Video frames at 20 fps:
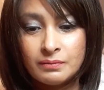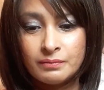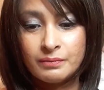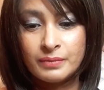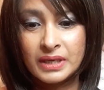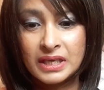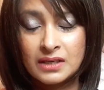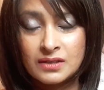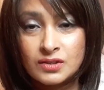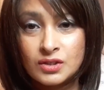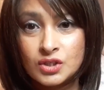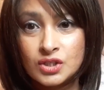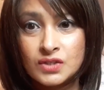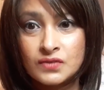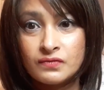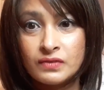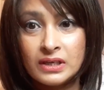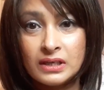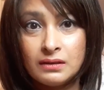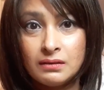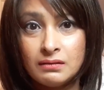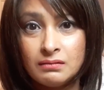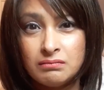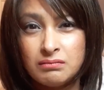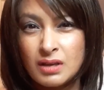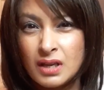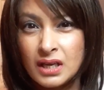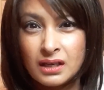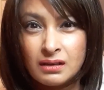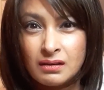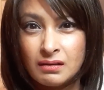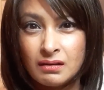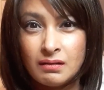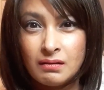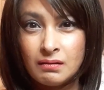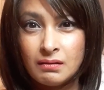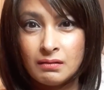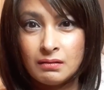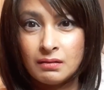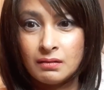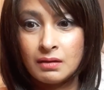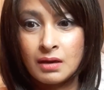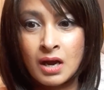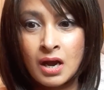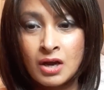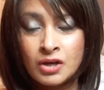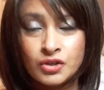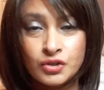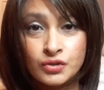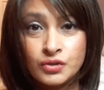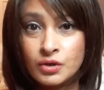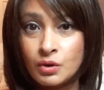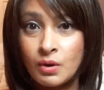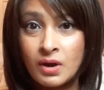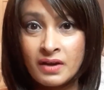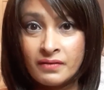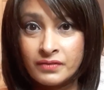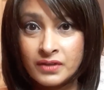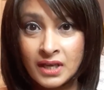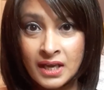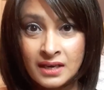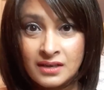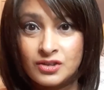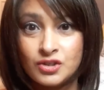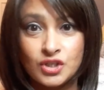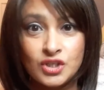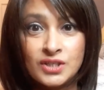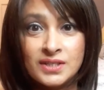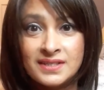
because I just feel like I just don't have the energy to